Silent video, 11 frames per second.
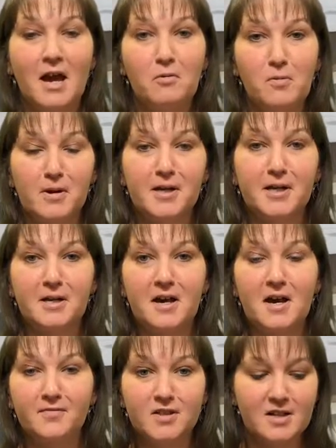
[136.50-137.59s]
Okay, so now
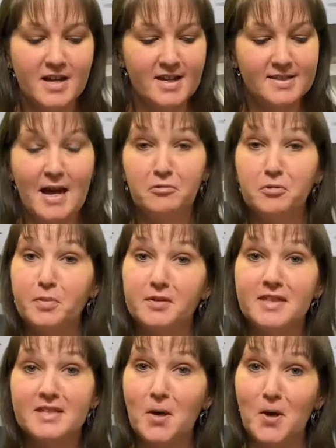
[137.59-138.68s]
what we're going to cover
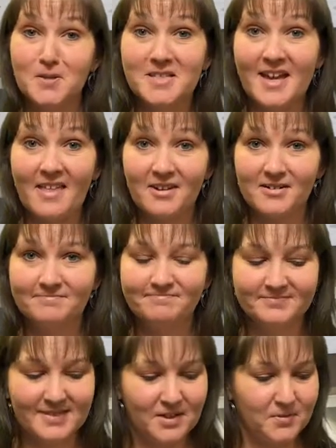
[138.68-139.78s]
is how to put this all
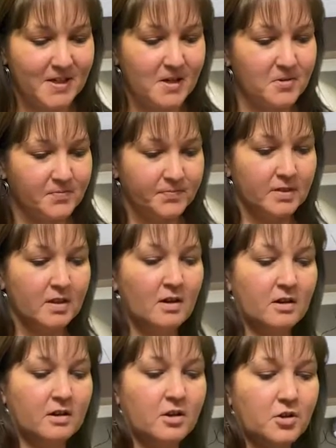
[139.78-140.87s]
together. Here we
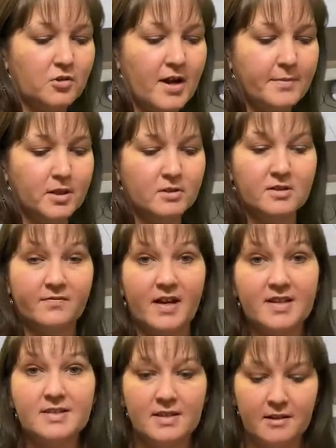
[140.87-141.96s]
go. You're going to
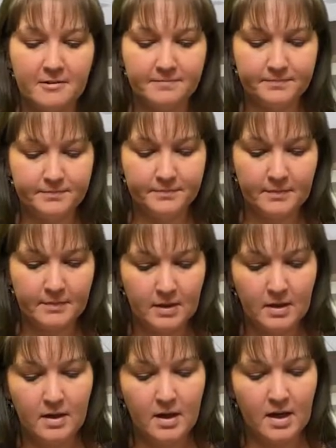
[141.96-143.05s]
grab your device here.
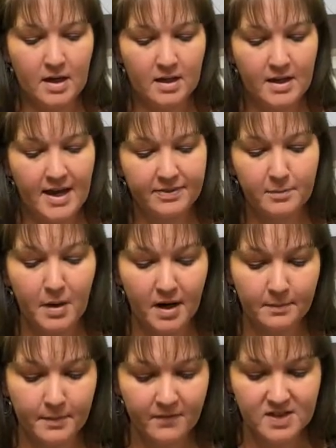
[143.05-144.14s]

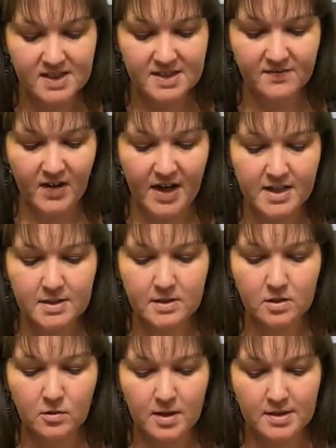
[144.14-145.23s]
And at the bottom of this
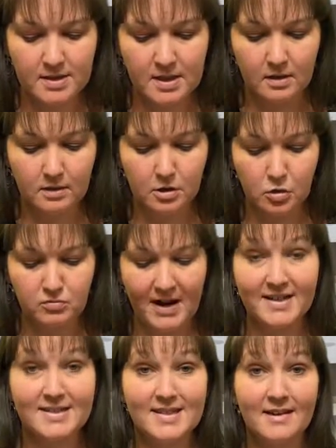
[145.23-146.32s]
device, you can
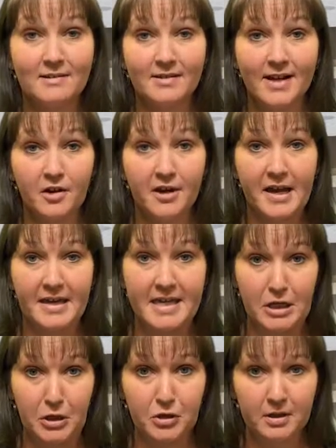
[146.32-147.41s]
see a little
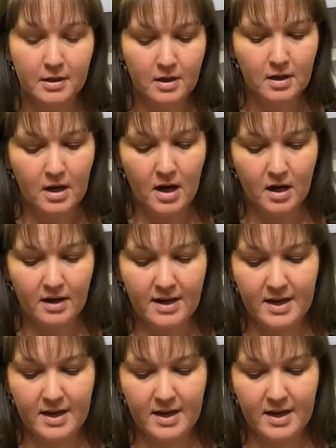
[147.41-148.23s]
rectangle area here,